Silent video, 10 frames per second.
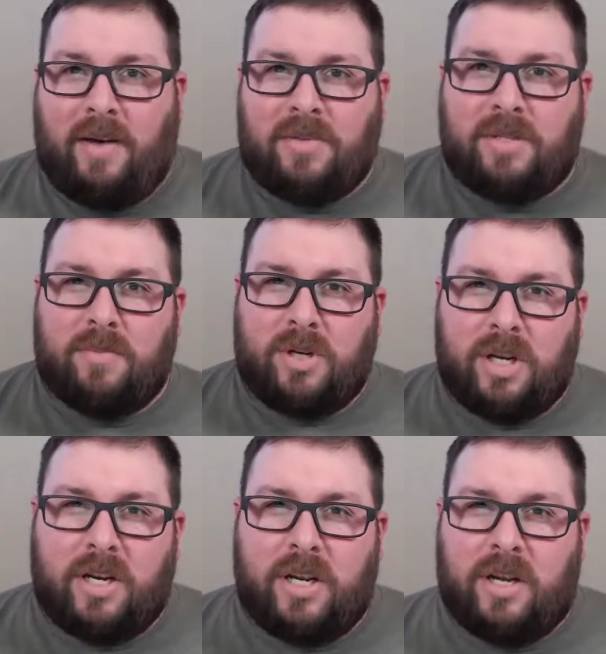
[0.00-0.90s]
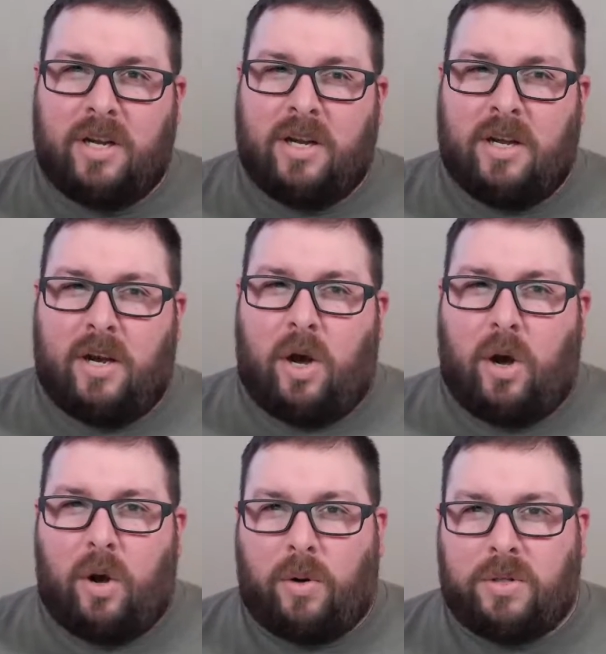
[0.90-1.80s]
some good,
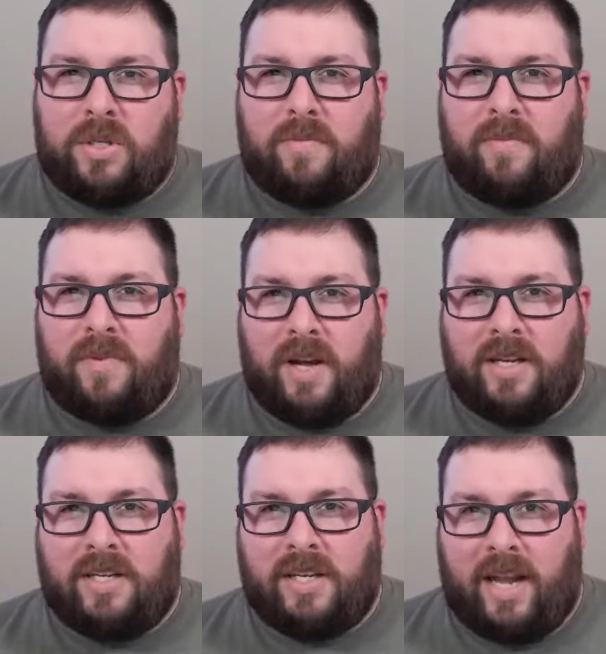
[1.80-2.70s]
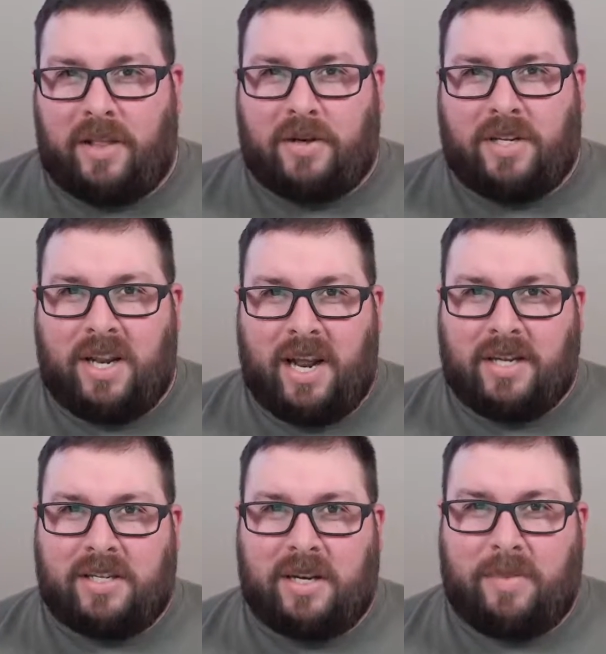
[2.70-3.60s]
wholesome fun together today.
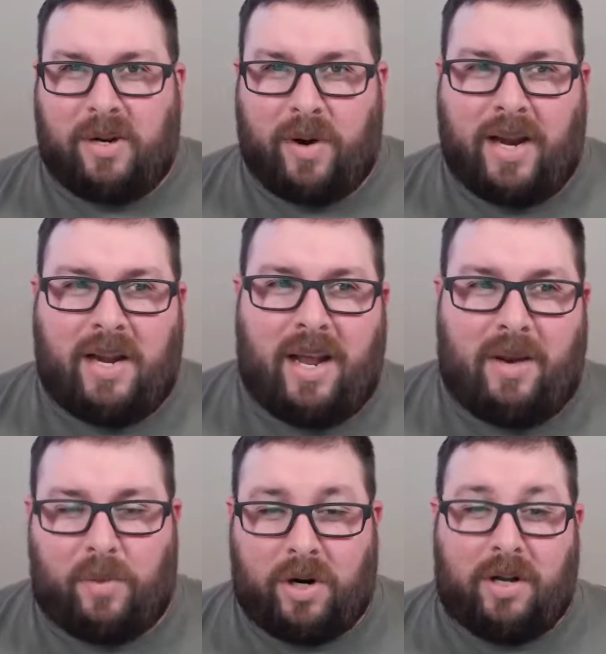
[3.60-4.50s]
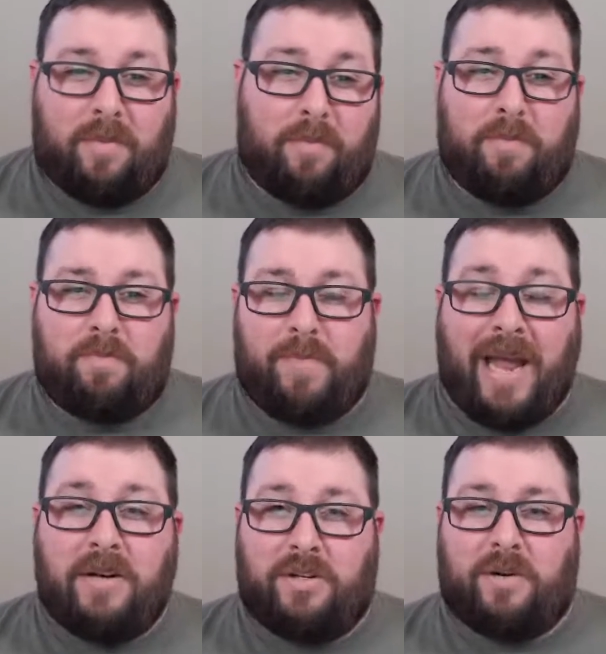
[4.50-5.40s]
It's going to be great, and we're going to
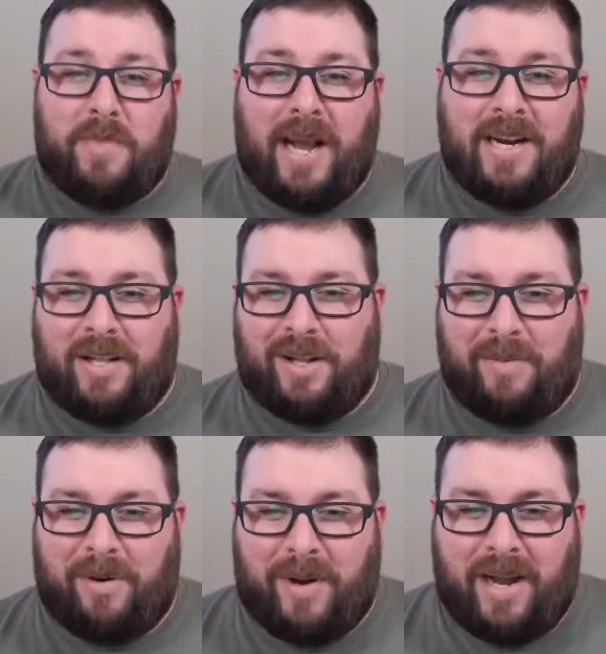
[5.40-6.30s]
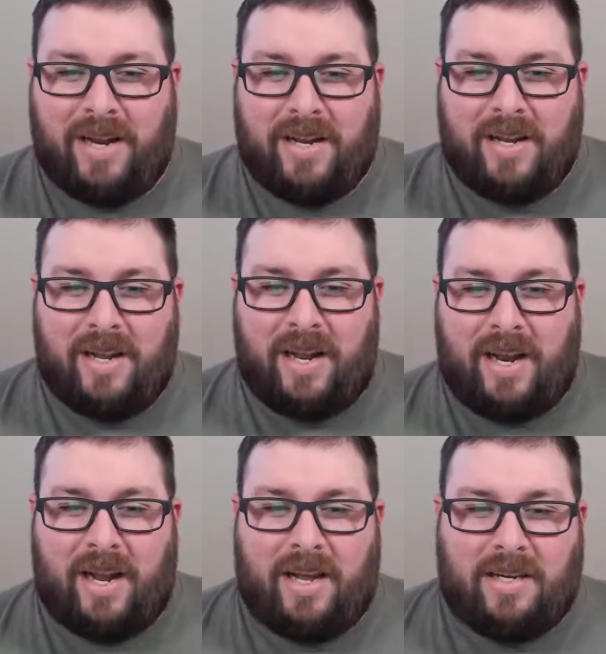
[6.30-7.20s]
bend your mind a little bit, right?
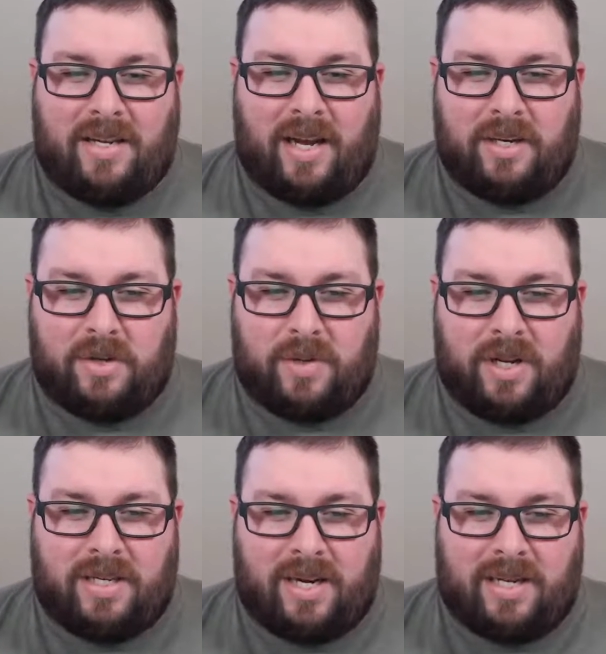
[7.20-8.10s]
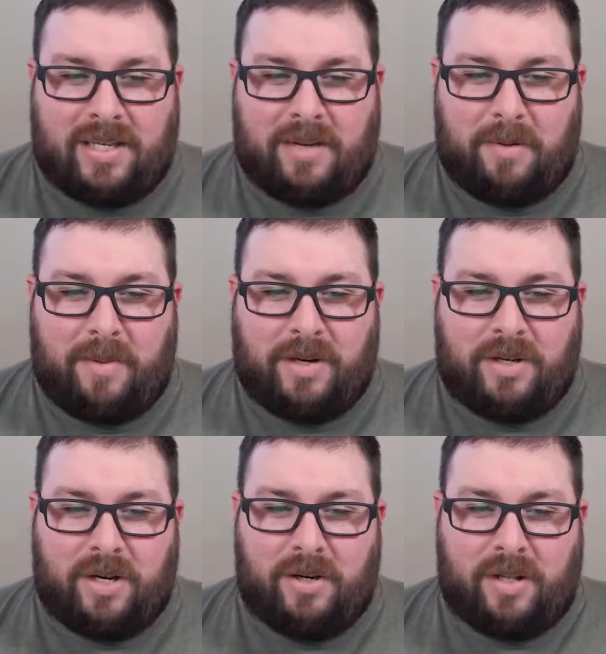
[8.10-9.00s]
And I just realized I got something on my
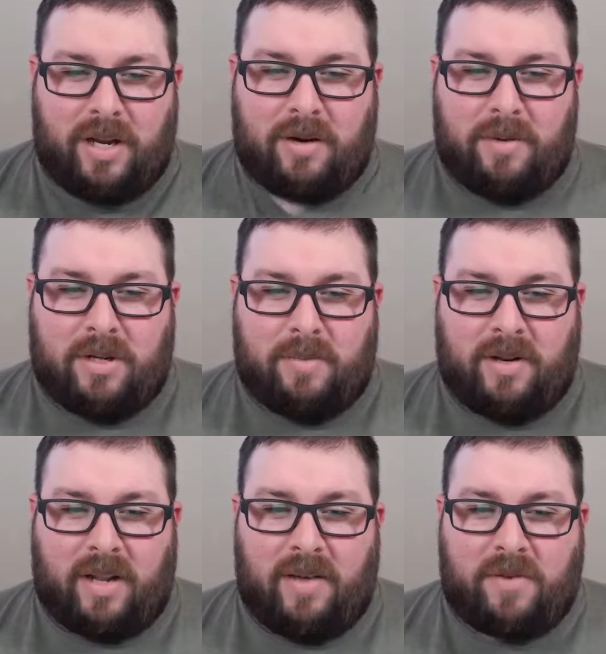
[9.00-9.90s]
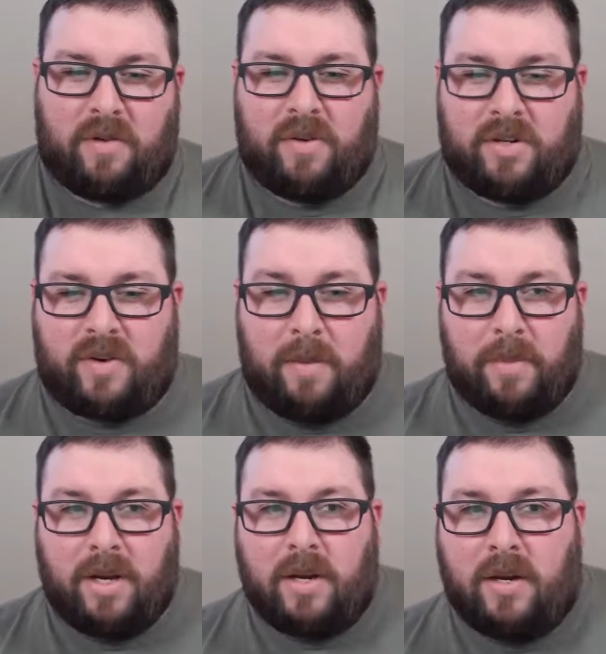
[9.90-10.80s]
shirt there. Must have been leftovers from
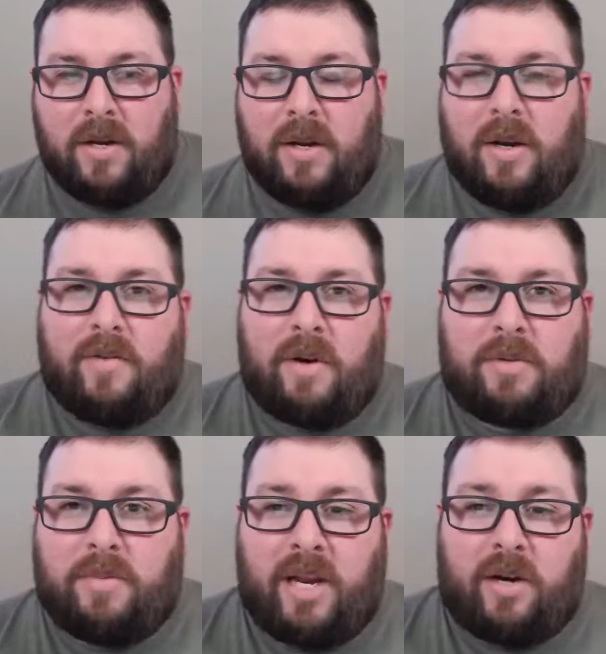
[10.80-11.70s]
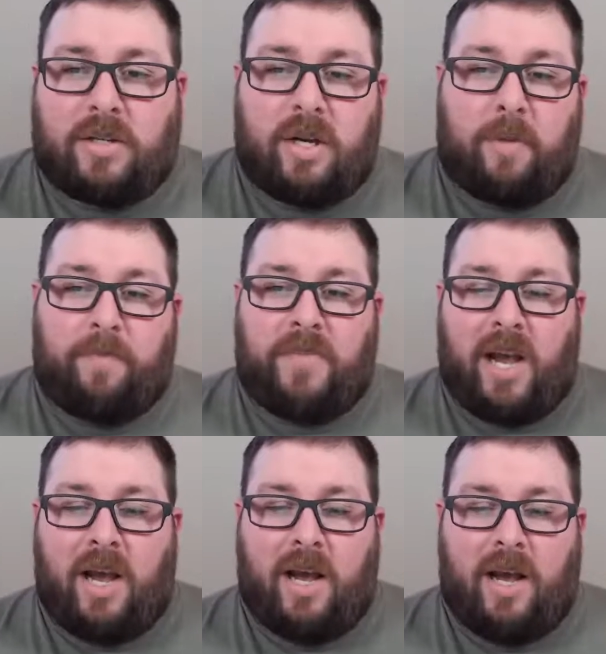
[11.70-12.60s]
some dinner. So
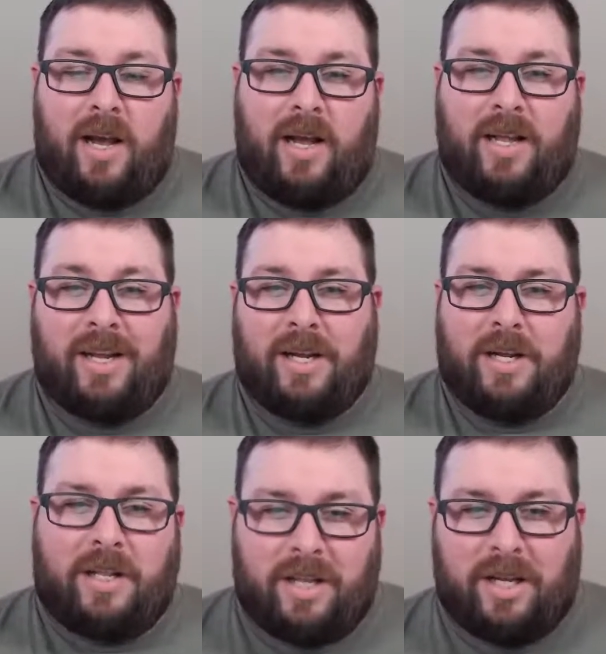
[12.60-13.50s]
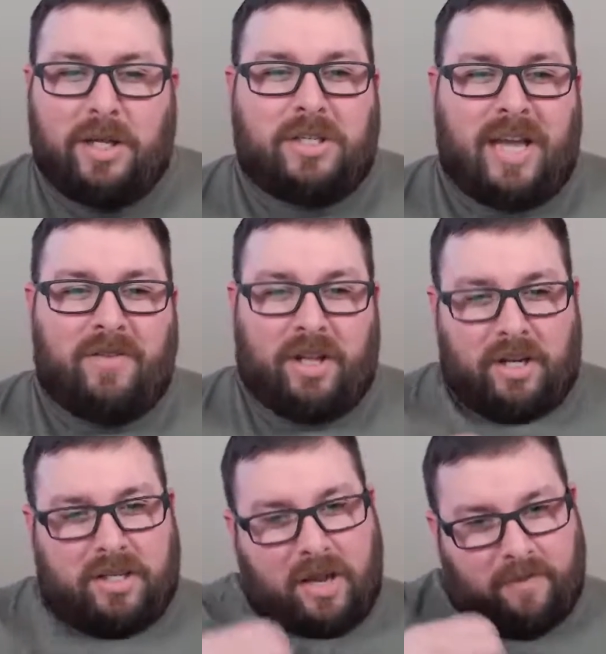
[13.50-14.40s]
save a little
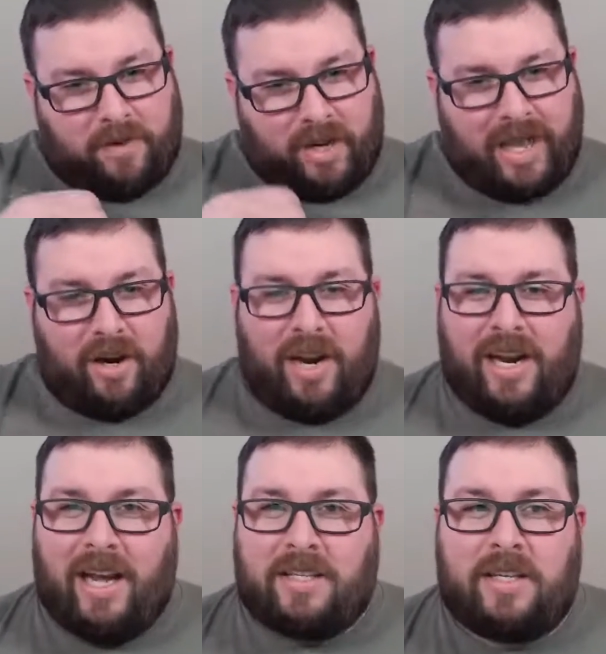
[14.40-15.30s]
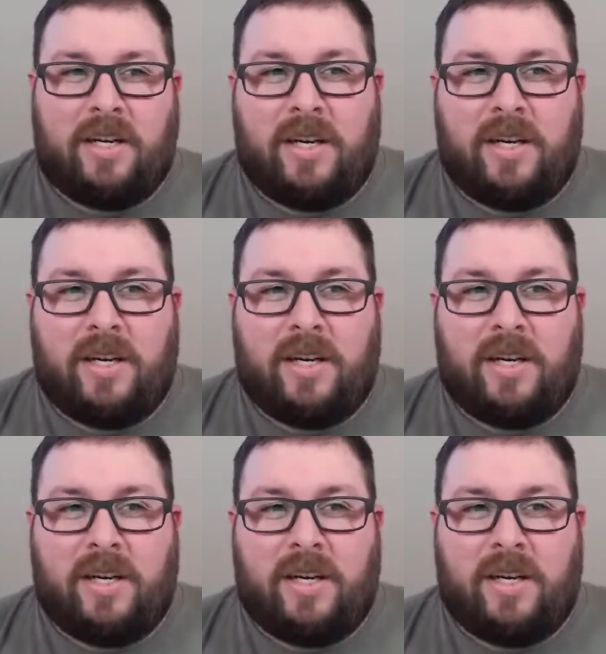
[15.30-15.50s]
something for later, I guess.